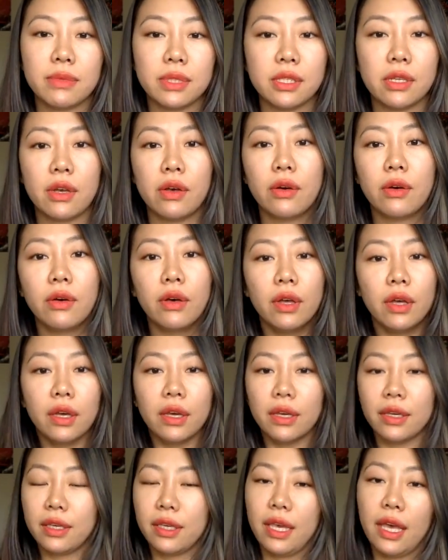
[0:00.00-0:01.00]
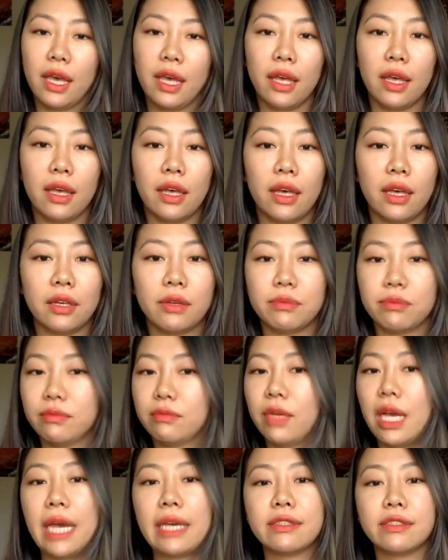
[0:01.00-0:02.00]
So yeah,
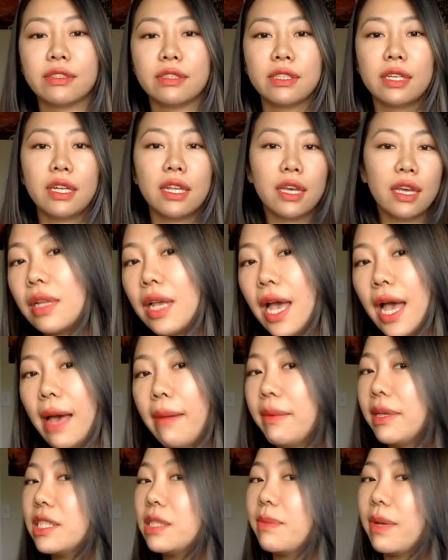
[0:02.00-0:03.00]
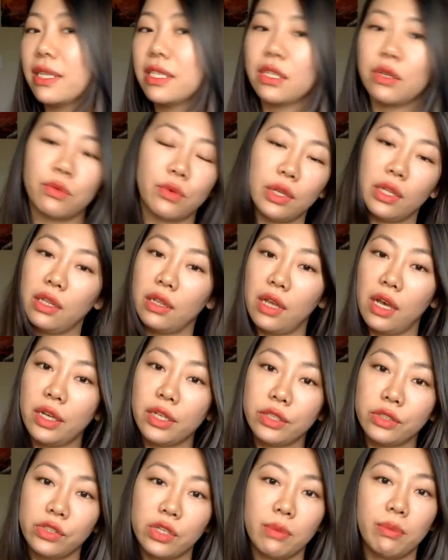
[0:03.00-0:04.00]
I just did it. I'm expecting a real
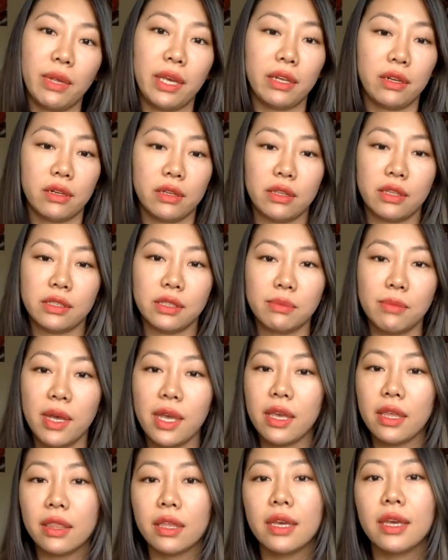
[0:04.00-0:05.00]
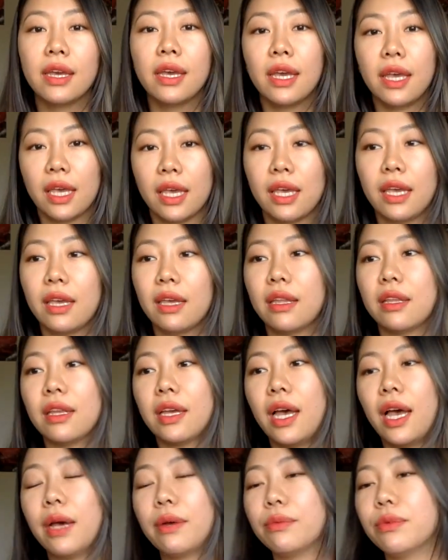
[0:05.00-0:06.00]
long trip later this month, and
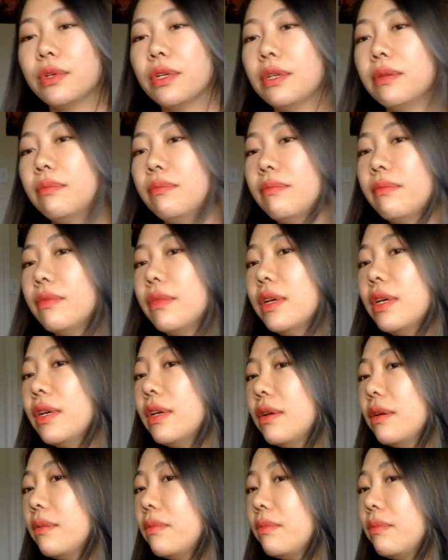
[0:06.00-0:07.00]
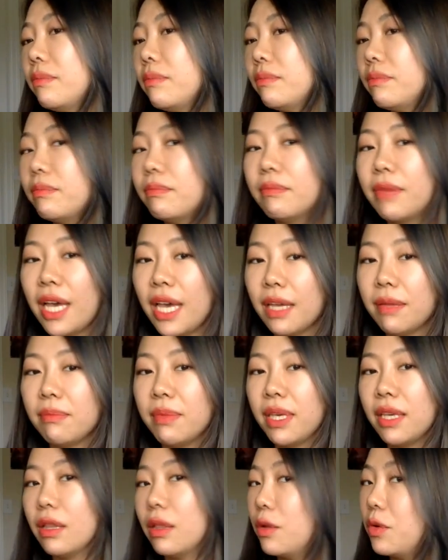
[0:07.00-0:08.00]
I wouldn't mind
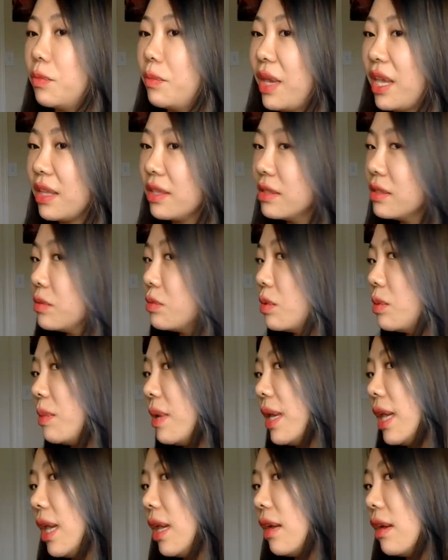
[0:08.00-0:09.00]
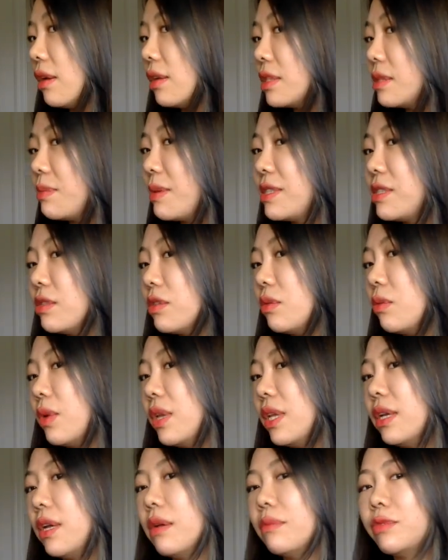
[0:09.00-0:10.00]
being low maintenance with my hair, especially
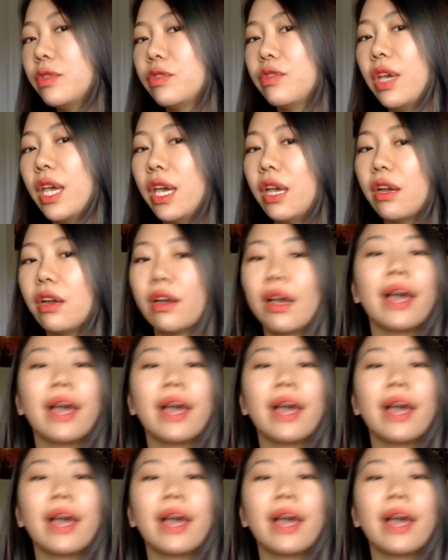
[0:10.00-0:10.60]
when it comes to hair.